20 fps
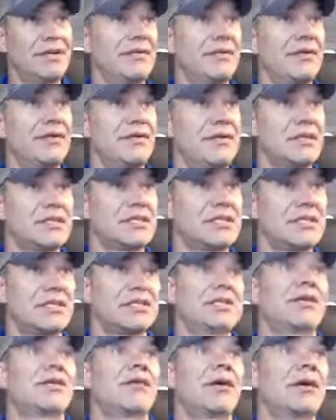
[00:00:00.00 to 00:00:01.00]
even a
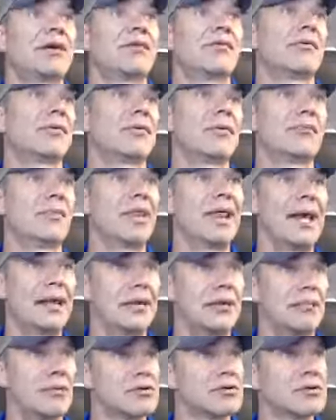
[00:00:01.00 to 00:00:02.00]
60 grander with a
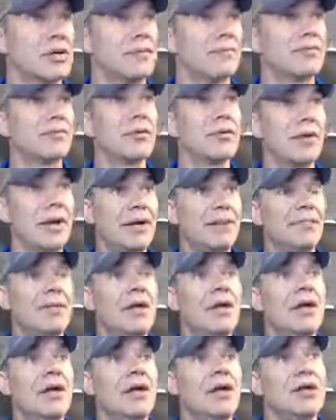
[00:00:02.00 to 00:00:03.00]
platinum or something, right?
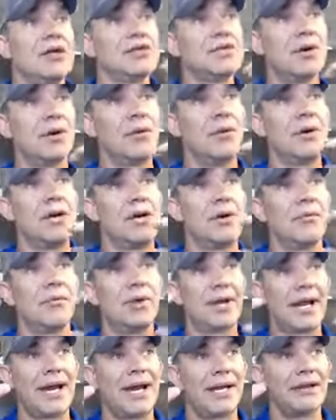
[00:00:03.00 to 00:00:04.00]
So
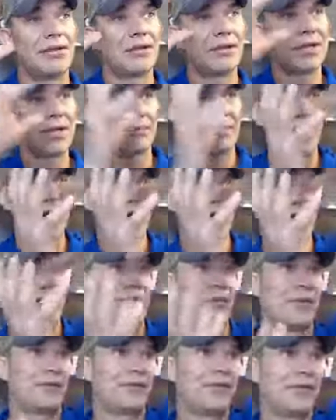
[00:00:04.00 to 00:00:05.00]
when I look at my
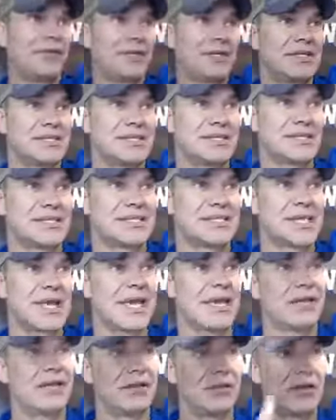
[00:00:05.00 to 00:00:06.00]
F-150s in a
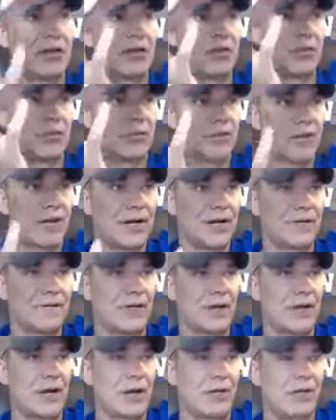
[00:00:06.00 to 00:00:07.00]
set and trying to
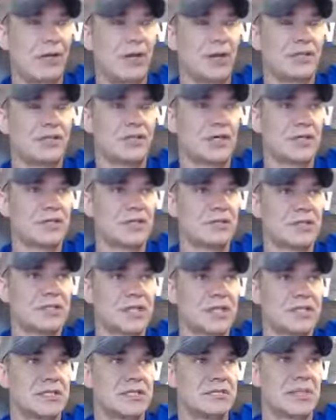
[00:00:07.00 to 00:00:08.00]
figure out what adjustments
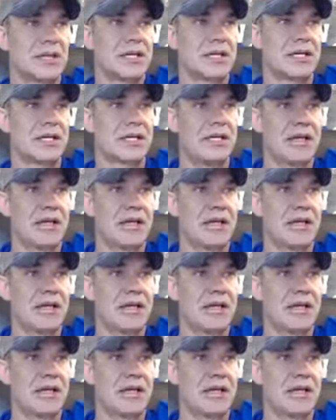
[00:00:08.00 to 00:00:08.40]
I should make,